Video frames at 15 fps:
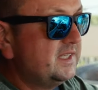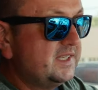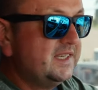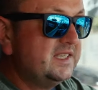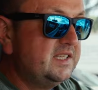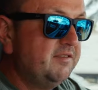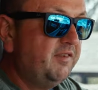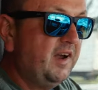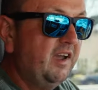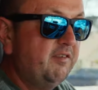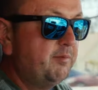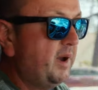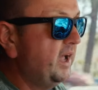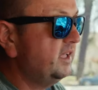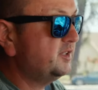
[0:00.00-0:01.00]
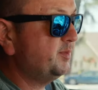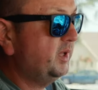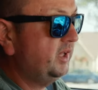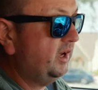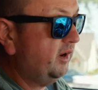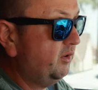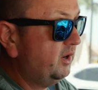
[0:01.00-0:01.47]
65 miles per
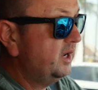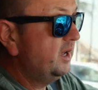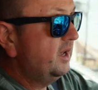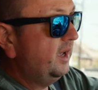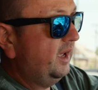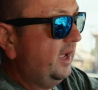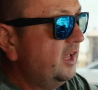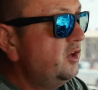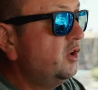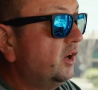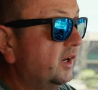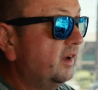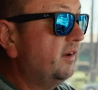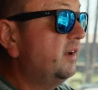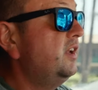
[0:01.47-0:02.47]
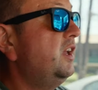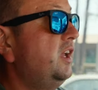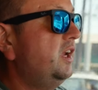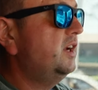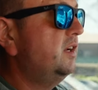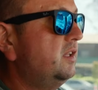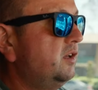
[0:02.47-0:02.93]
hour and you're gonna
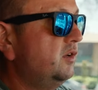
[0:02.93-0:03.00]
hear it.